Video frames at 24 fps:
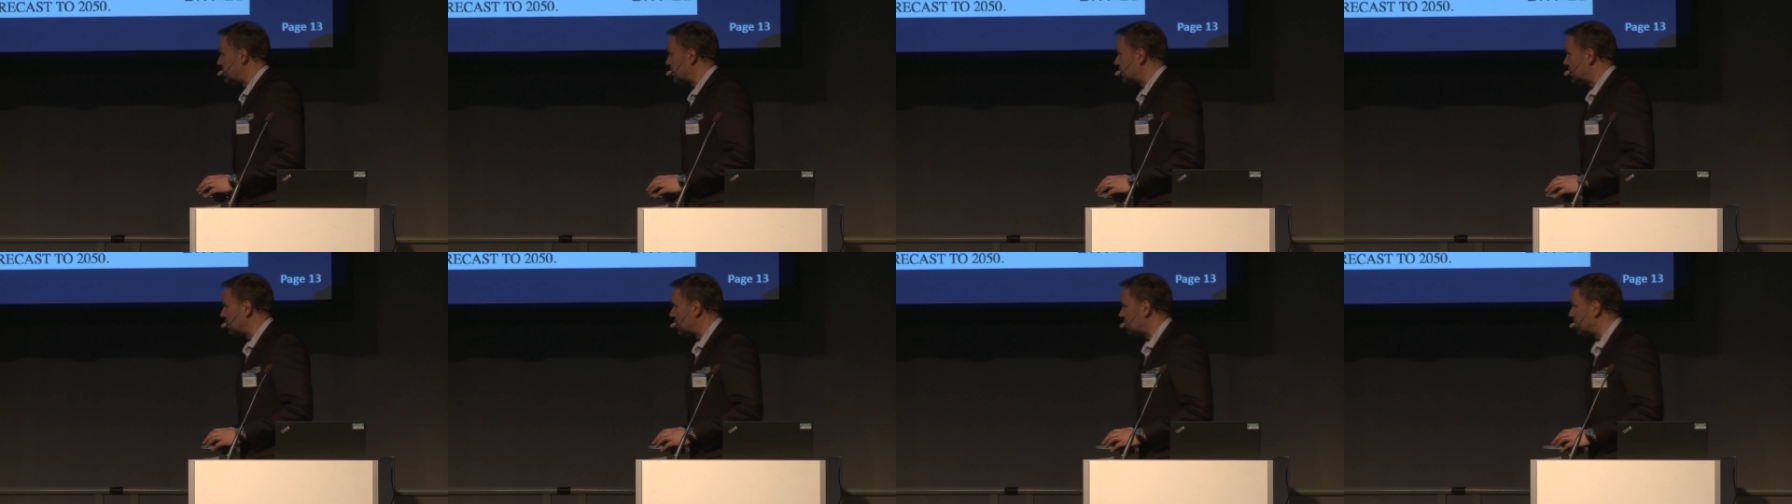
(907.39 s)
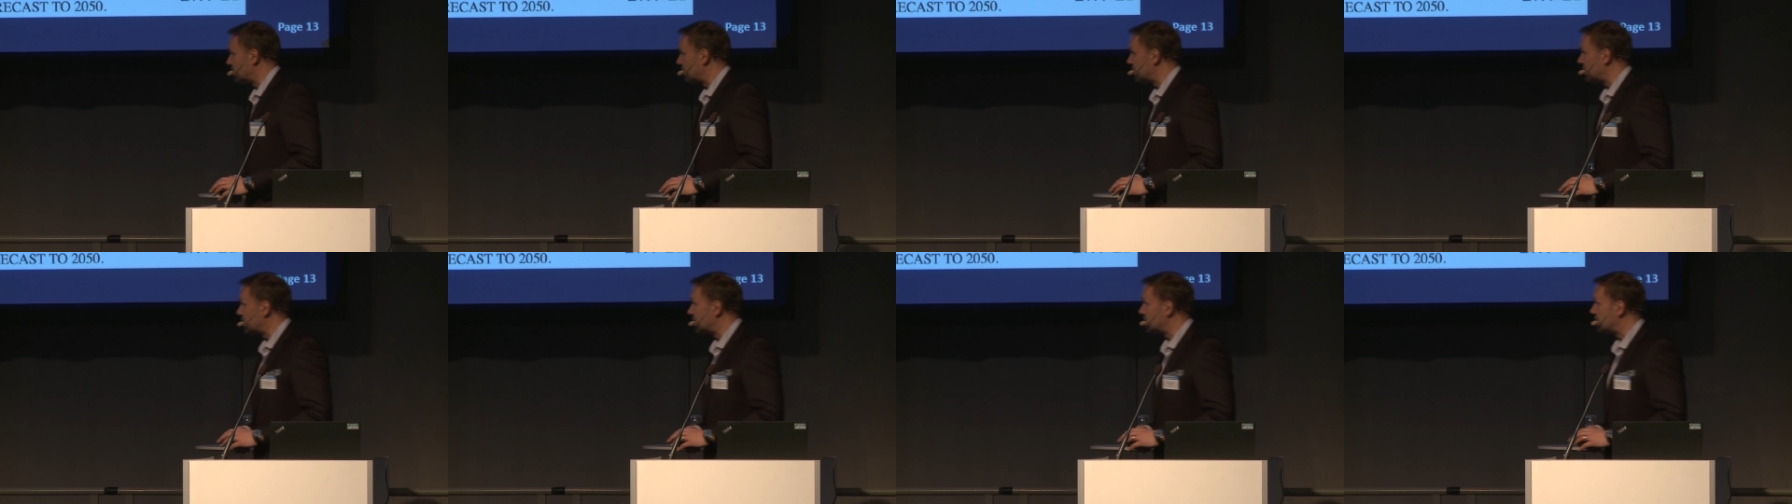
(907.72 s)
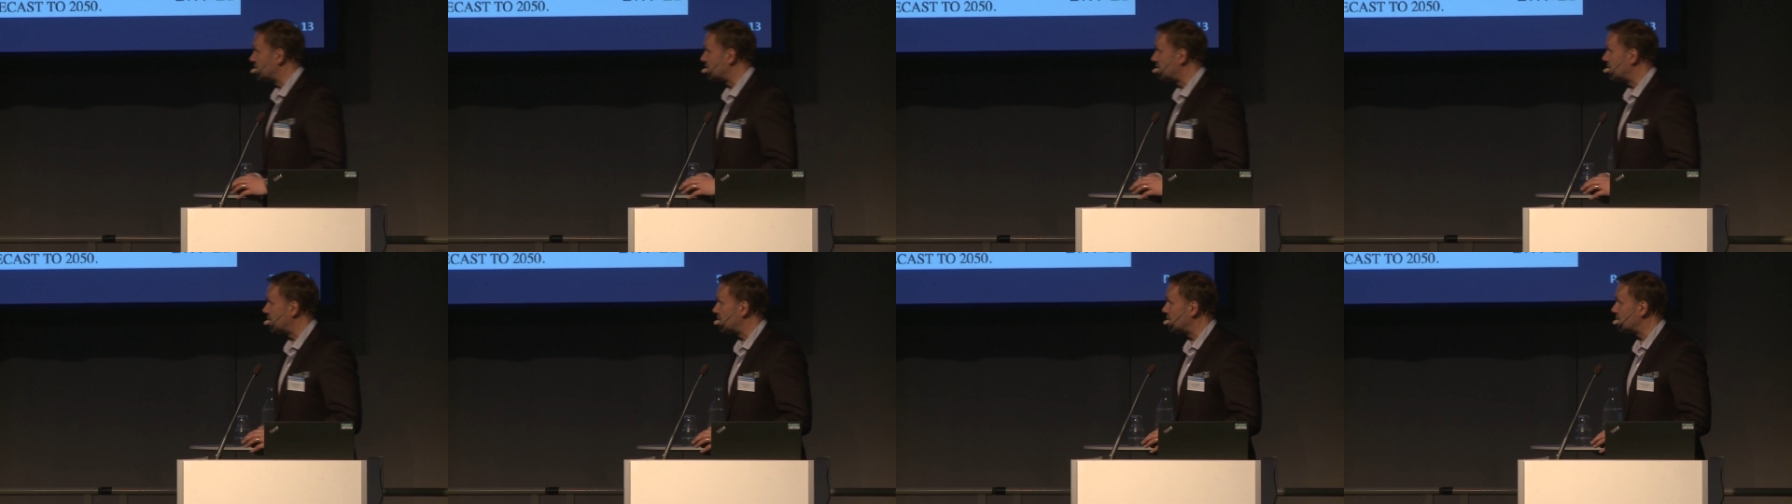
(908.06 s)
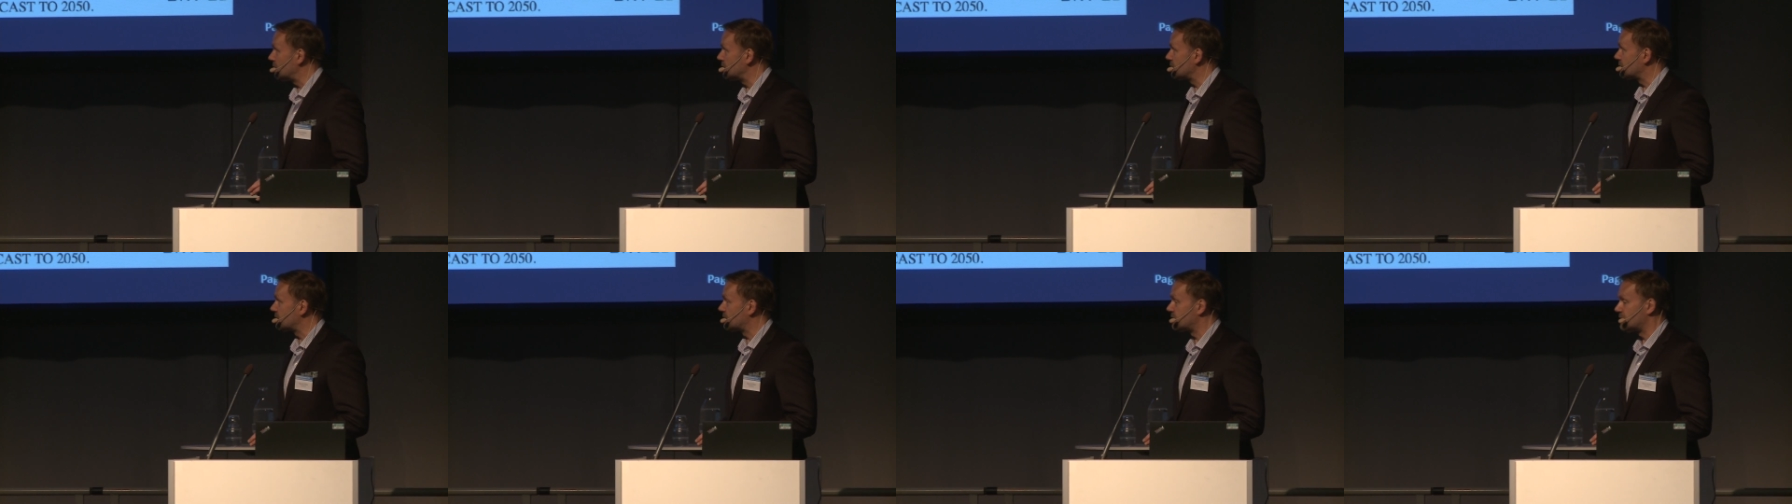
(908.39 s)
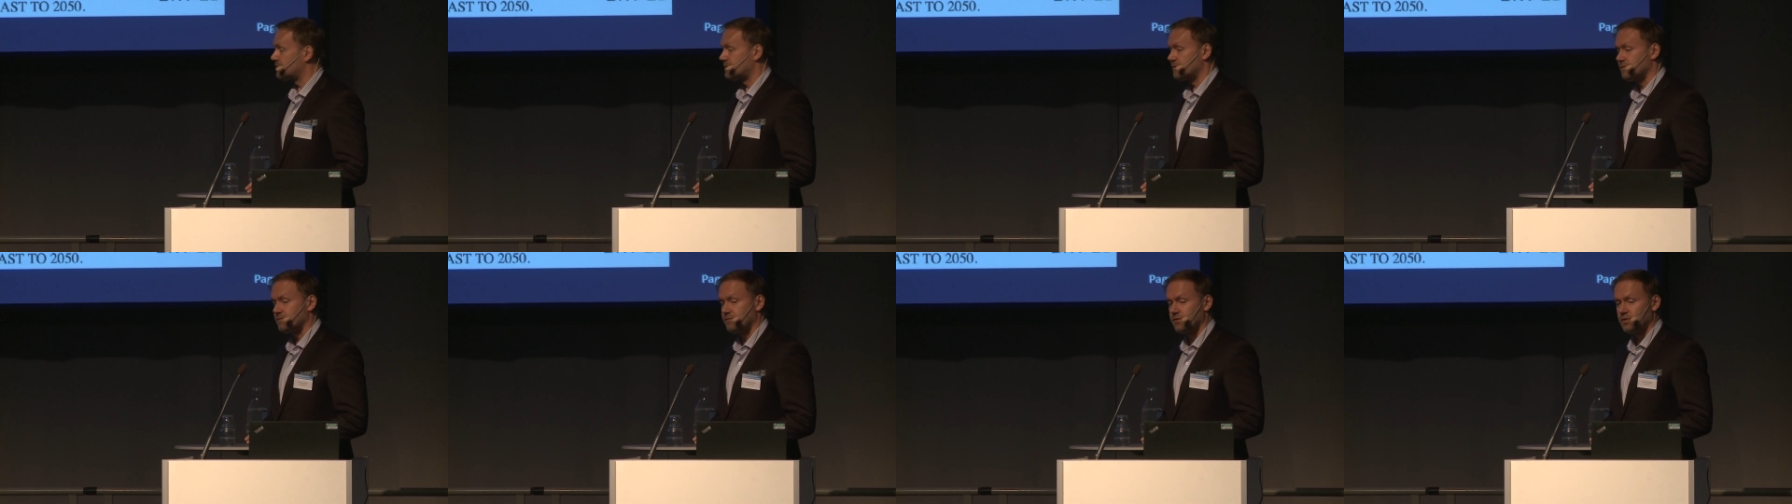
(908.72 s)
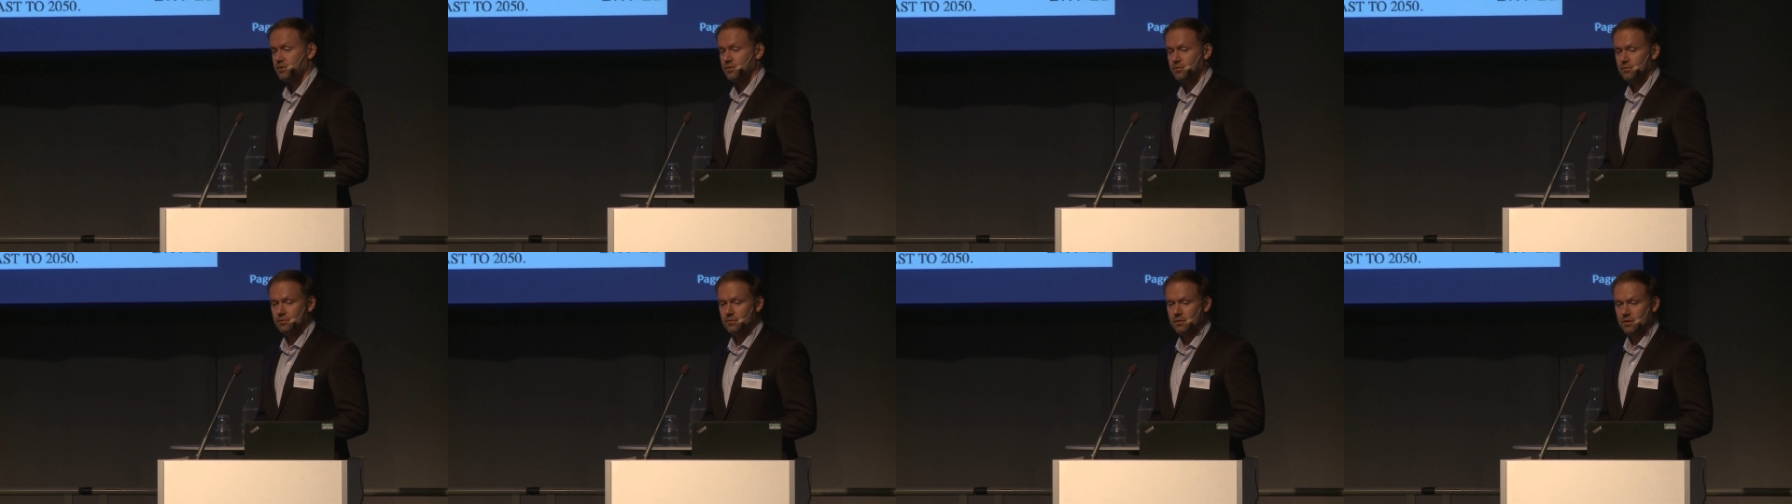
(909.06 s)
DNVGL's
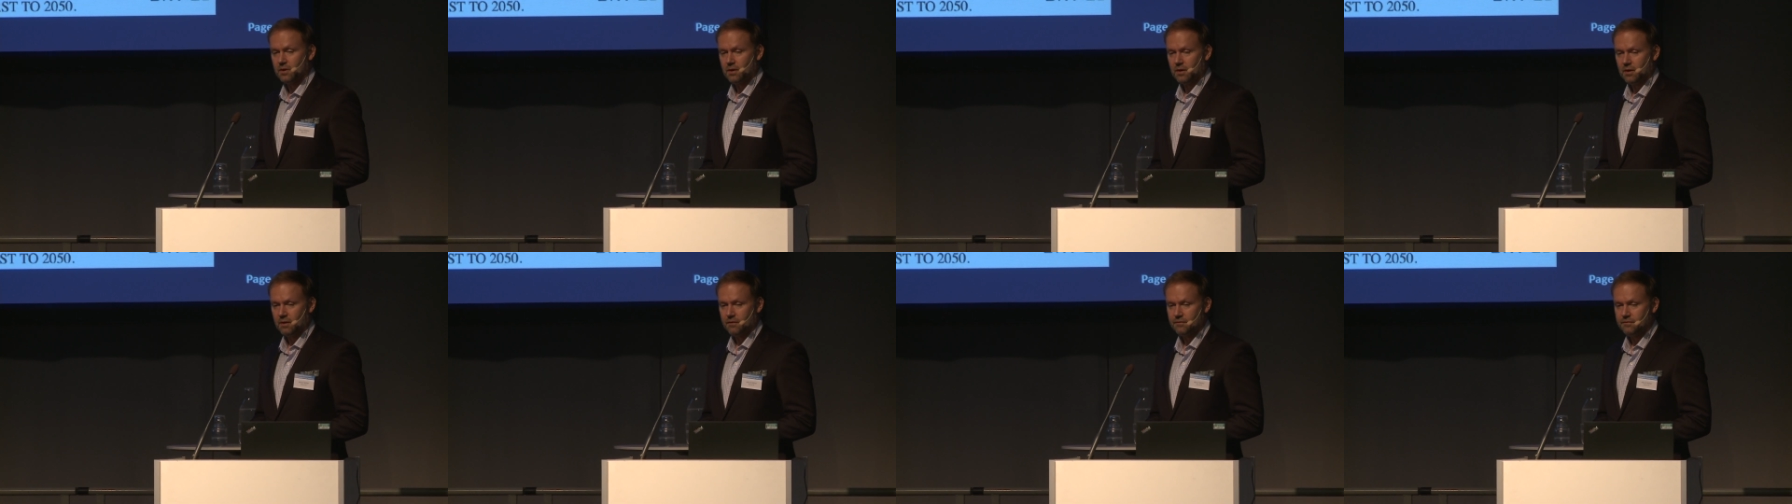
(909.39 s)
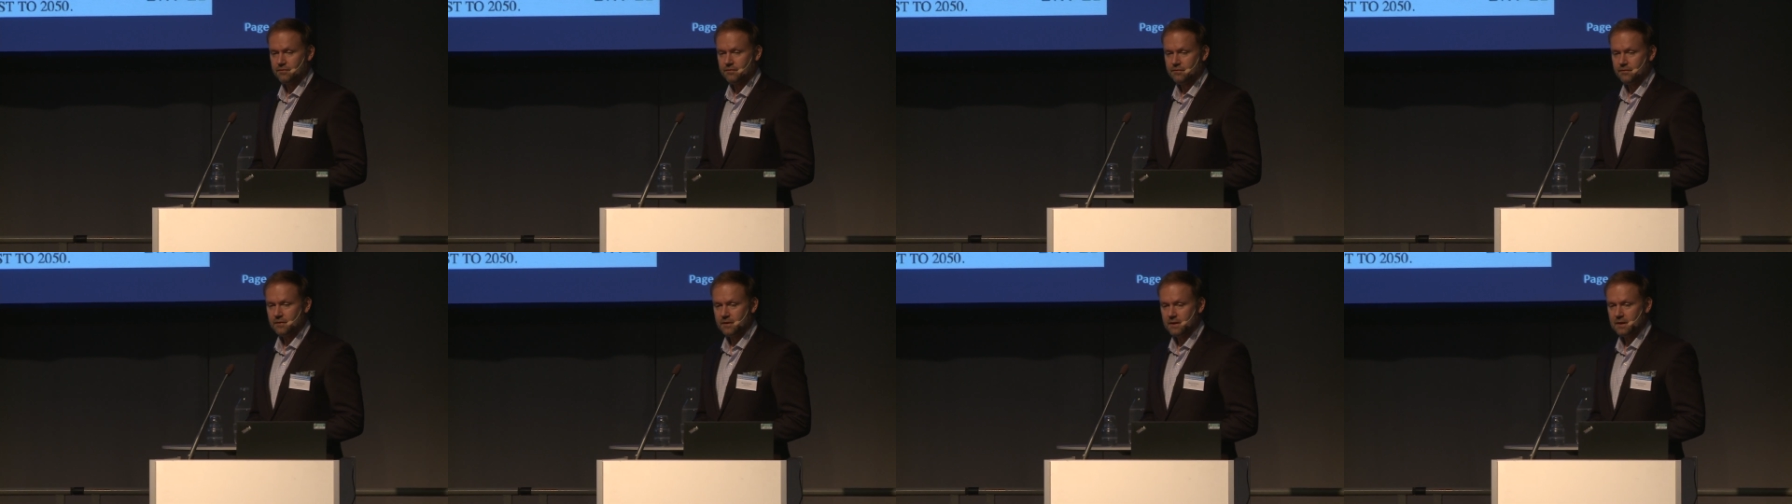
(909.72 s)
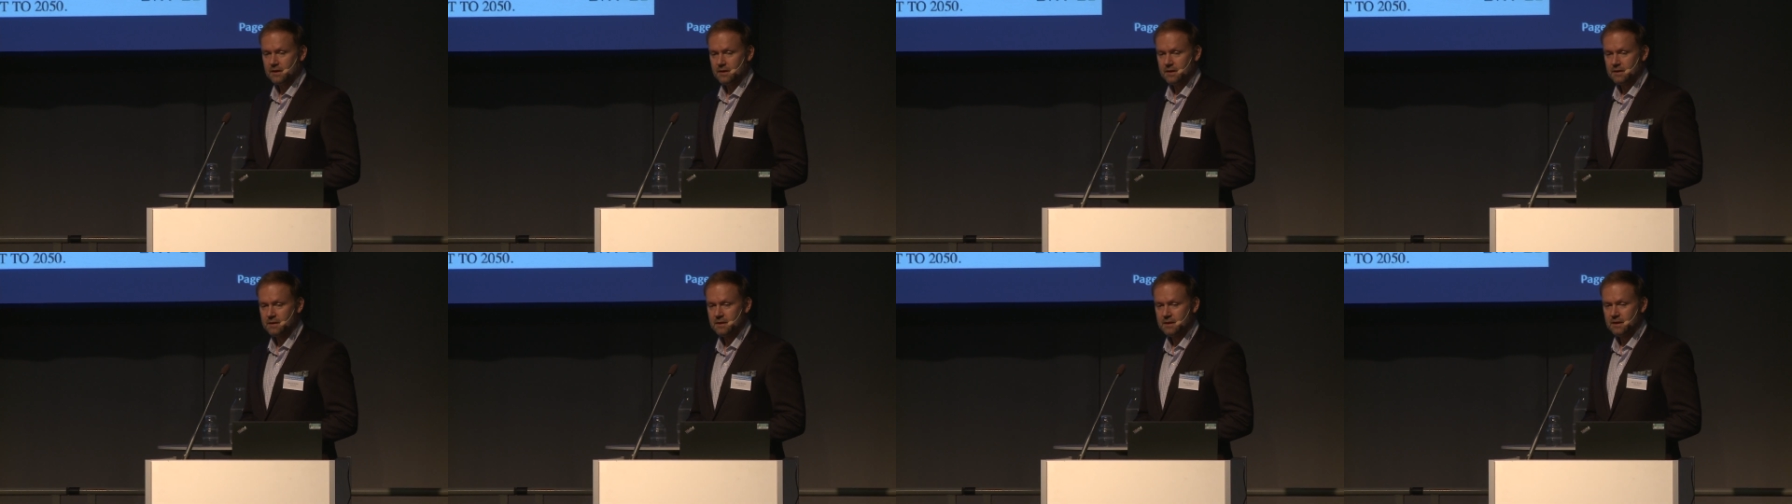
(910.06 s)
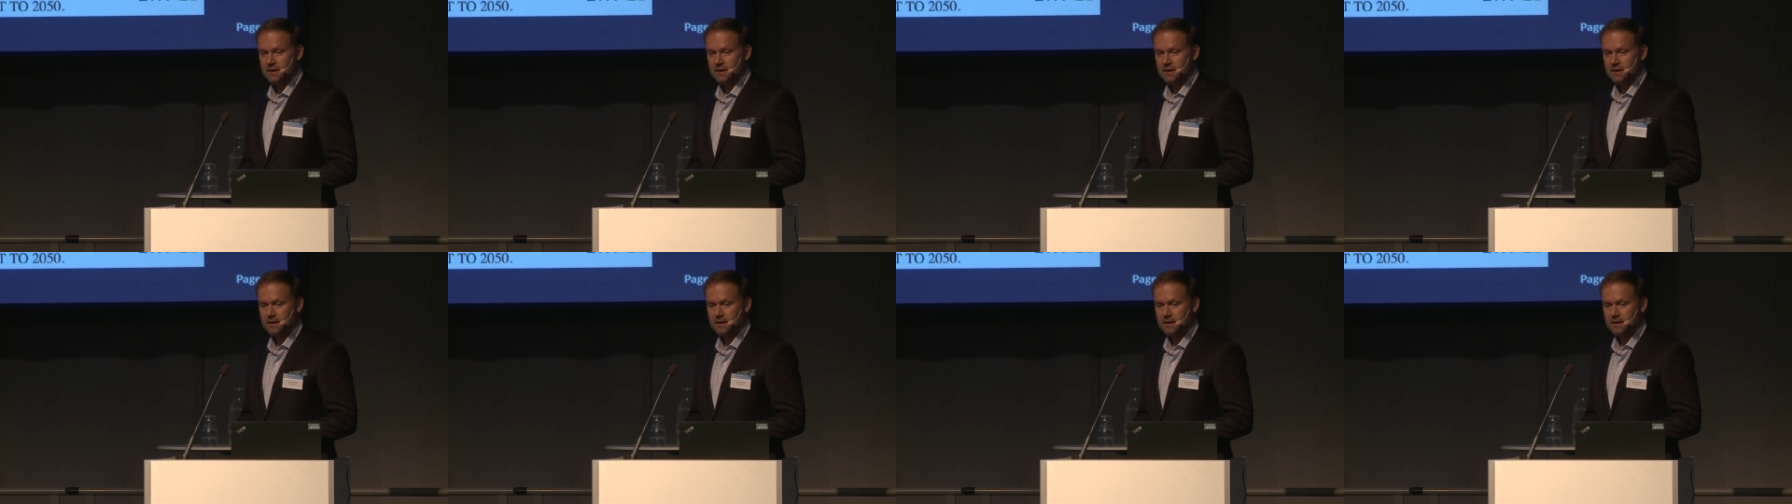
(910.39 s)
view of uh,